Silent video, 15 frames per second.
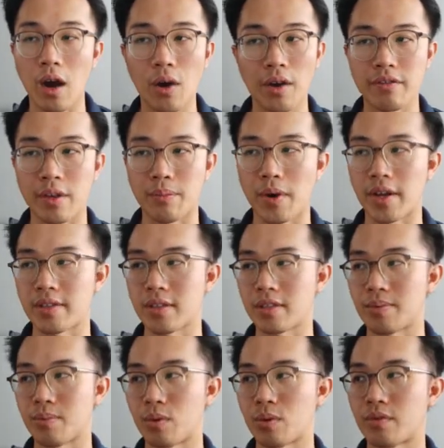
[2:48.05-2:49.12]
have the prices
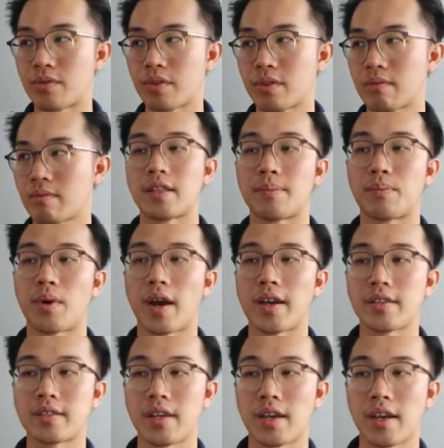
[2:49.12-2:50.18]
moved? The
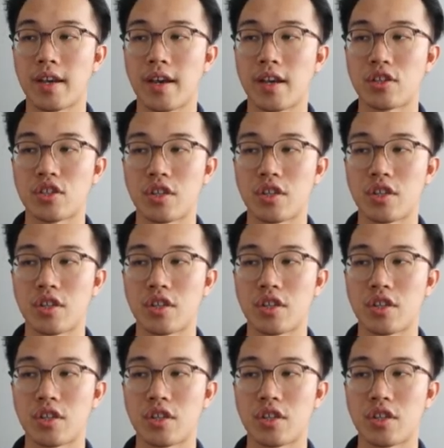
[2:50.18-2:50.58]
price actually